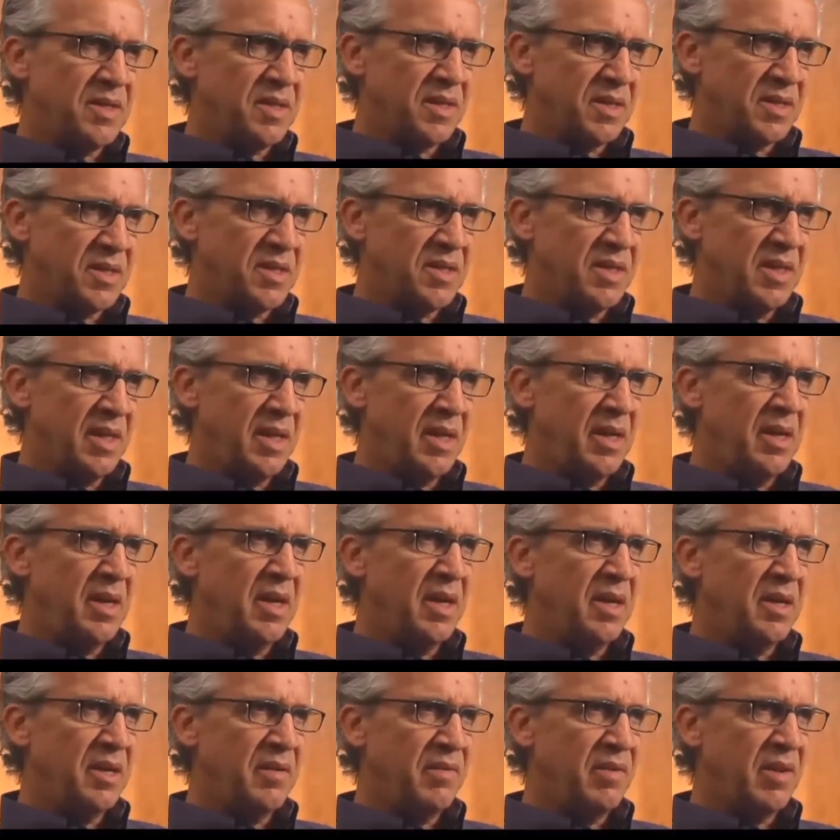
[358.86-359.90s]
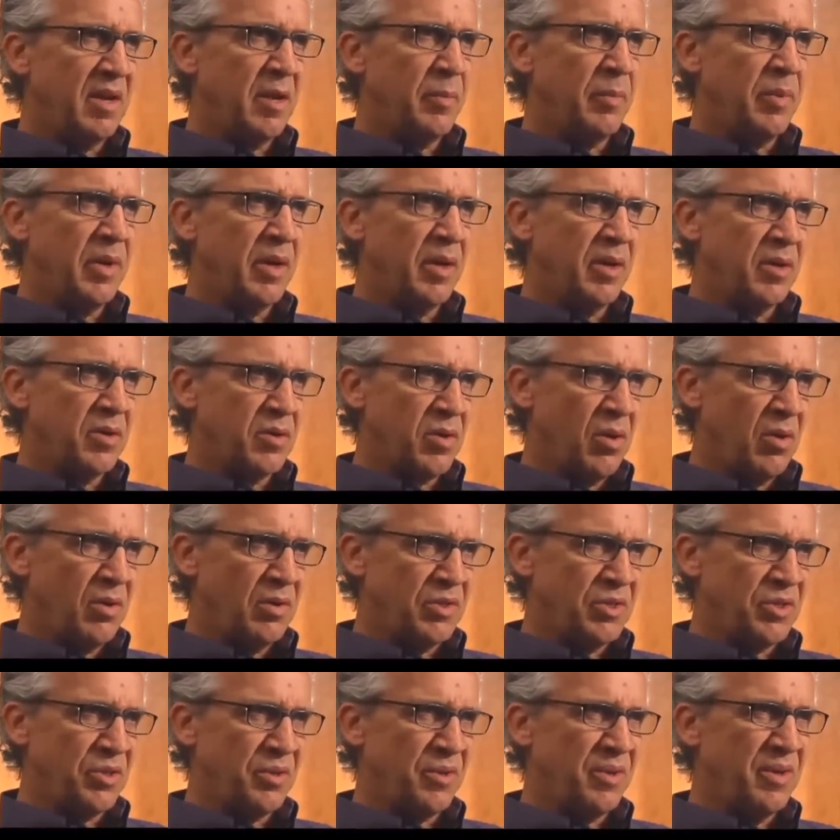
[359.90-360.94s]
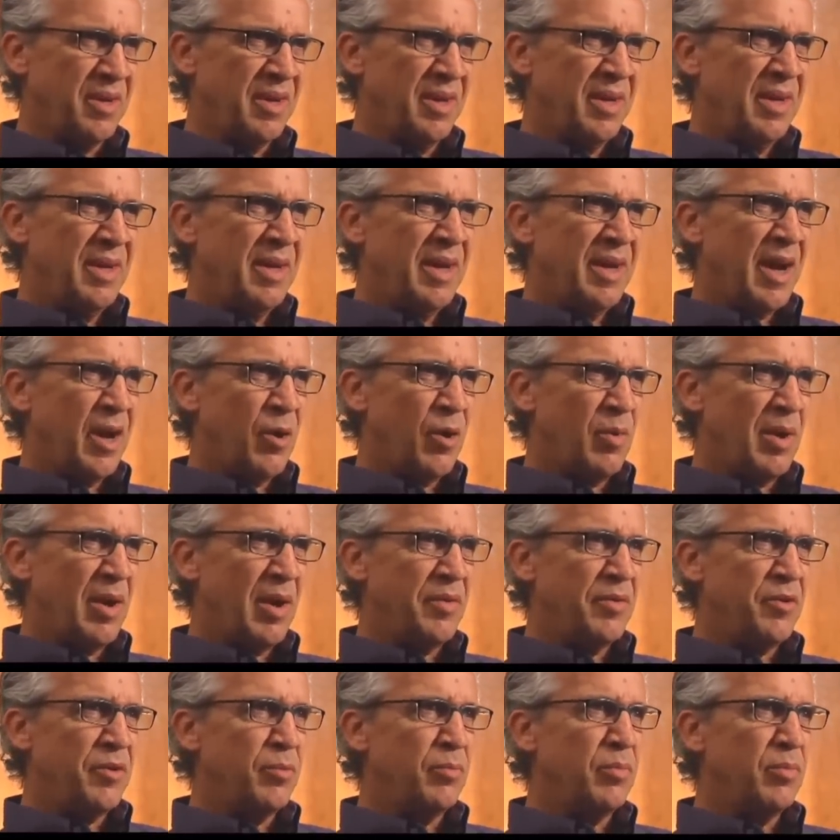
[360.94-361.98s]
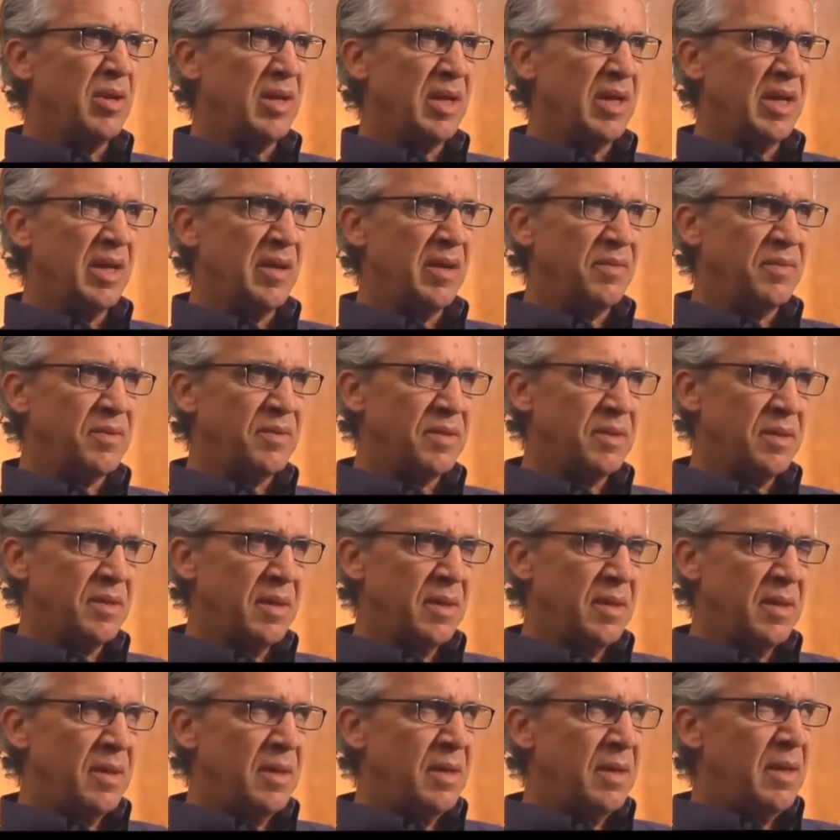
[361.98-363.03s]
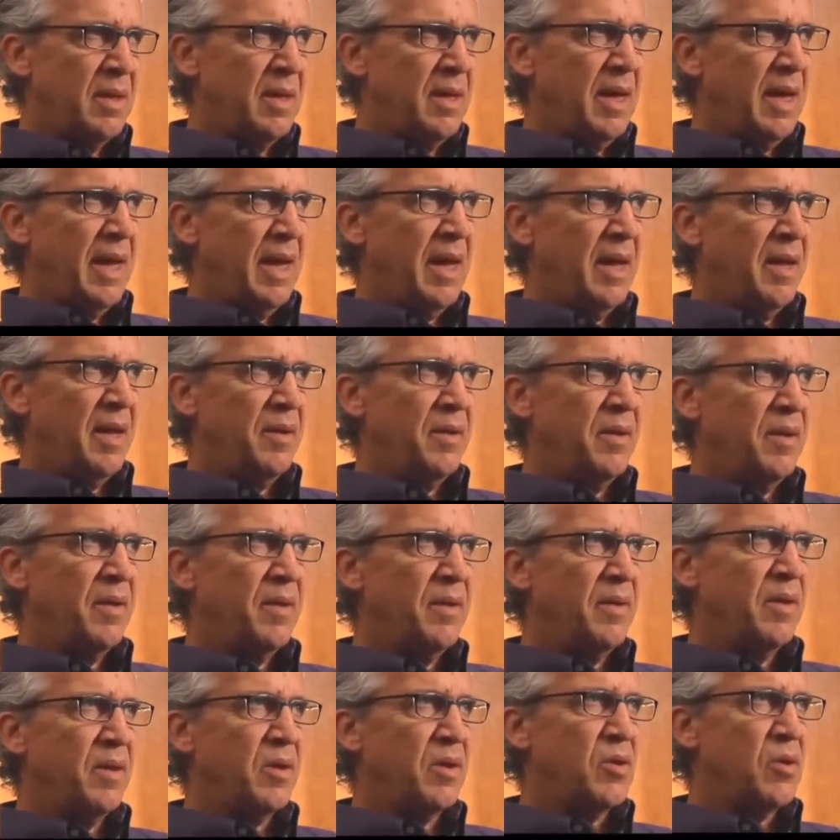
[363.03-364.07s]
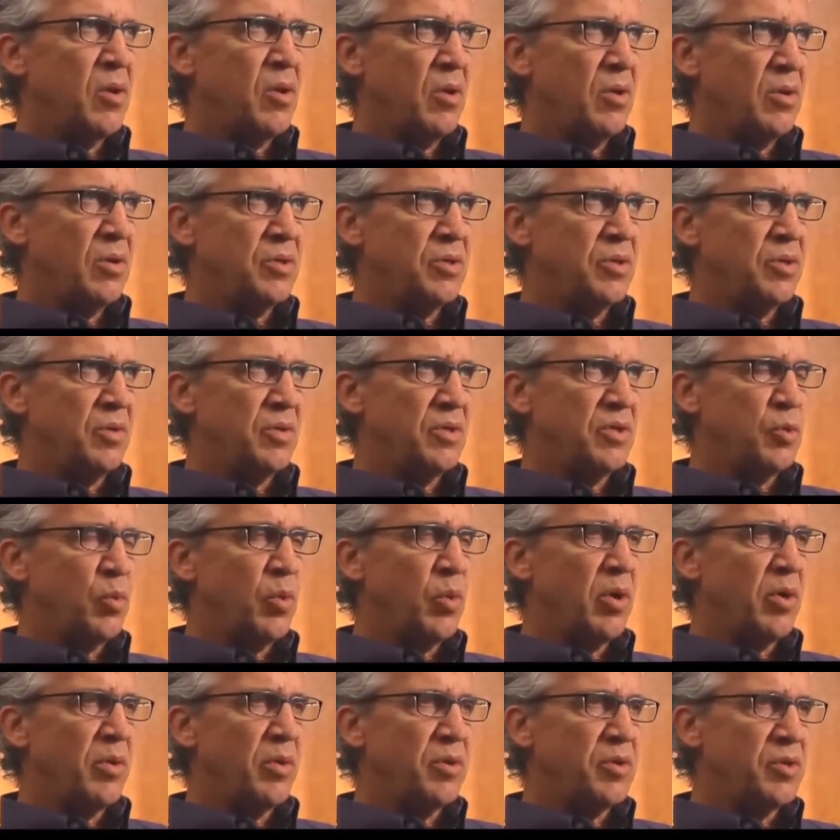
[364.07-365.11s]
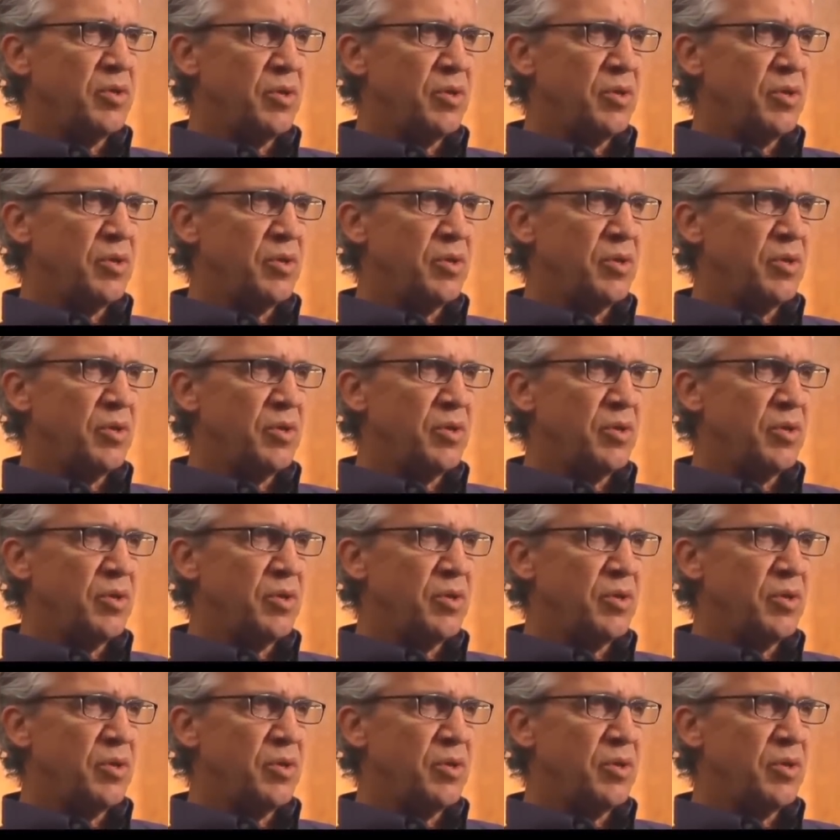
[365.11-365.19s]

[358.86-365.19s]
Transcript: succeeded in developing a culture around their beliefs. And the culture is where the